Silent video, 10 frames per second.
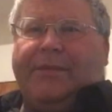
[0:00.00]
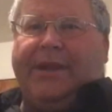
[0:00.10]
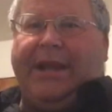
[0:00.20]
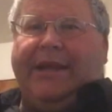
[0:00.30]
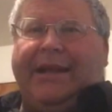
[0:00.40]

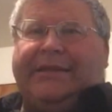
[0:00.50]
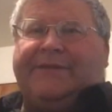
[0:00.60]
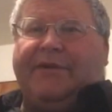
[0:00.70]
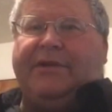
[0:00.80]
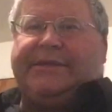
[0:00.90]
Okay, that's
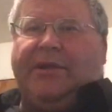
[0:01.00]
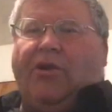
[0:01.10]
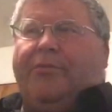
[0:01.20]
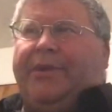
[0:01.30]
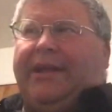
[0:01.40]
very
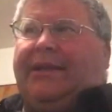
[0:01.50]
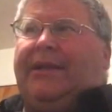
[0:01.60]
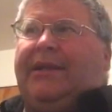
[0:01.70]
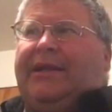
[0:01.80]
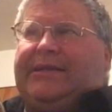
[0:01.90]
slow, but
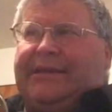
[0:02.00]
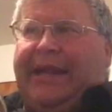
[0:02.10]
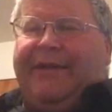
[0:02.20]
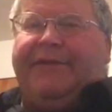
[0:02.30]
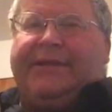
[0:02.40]
it's
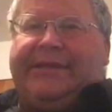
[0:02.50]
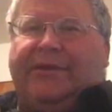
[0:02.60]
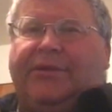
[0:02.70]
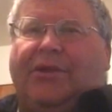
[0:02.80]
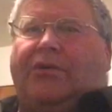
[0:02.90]
every
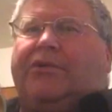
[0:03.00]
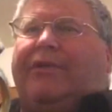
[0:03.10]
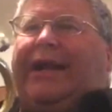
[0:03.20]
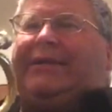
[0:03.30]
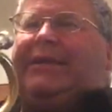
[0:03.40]
single note
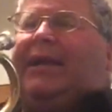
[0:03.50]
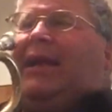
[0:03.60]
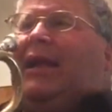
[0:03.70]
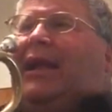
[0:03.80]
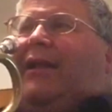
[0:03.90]
correct,
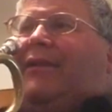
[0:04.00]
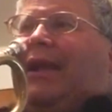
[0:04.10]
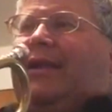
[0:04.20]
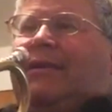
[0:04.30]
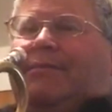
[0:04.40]
and
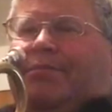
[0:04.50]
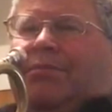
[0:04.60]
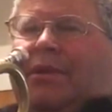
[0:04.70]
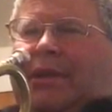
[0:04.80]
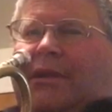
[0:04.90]
then
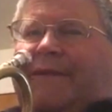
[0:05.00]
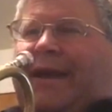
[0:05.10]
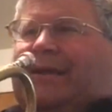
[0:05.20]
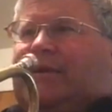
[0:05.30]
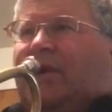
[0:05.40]
a little
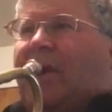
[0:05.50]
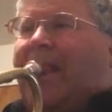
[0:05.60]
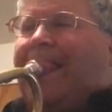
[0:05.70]
faster.